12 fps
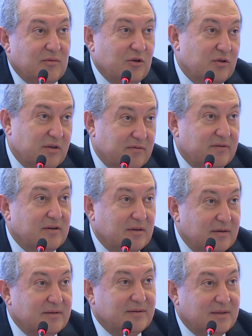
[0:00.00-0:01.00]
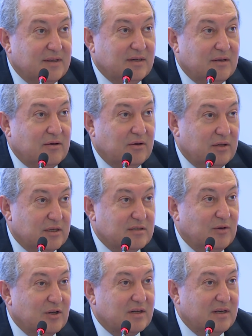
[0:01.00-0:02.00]
beautiful, or the
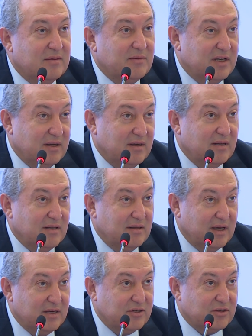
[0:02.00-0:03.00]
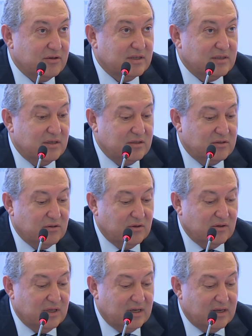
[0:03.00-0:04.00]
small can be dangerous.
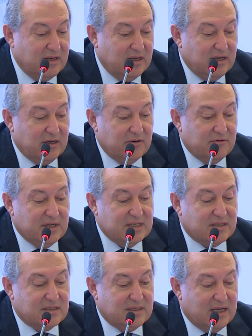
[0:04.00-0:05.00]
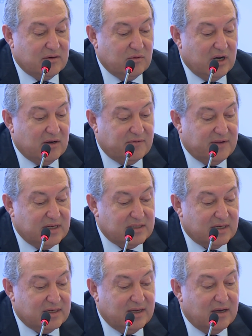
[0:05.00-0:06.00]
So the risks that we are
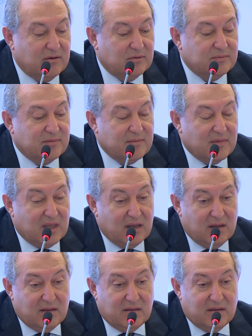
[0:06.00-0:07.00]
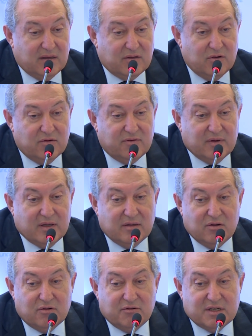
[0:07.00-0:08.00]
facing now, the
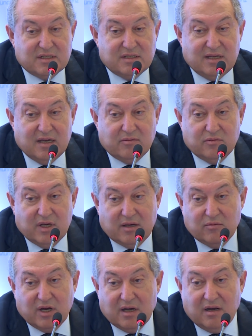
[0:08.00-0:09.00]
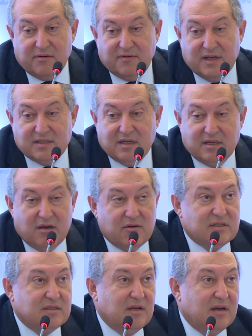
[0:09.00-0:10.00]
new risks that we are facing now
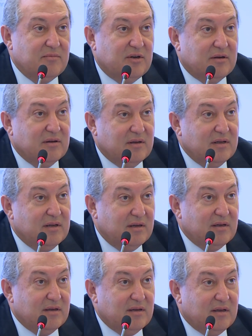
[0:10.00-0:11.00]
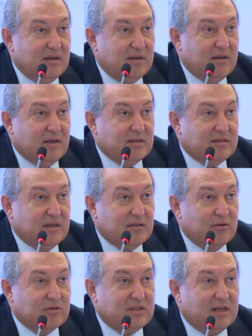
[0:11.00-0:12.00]
is cyber.
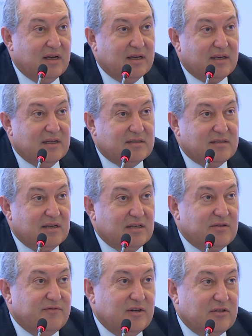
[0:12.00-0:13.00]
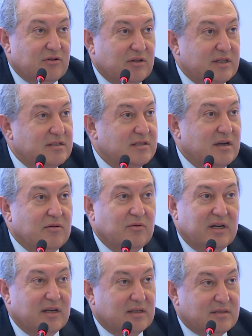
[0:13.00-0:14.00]
It looks like it's virtual, it's
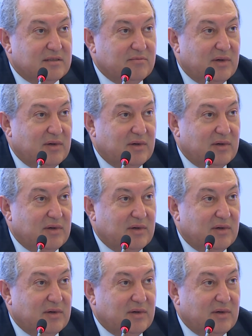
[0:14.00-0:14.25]
somewhere else,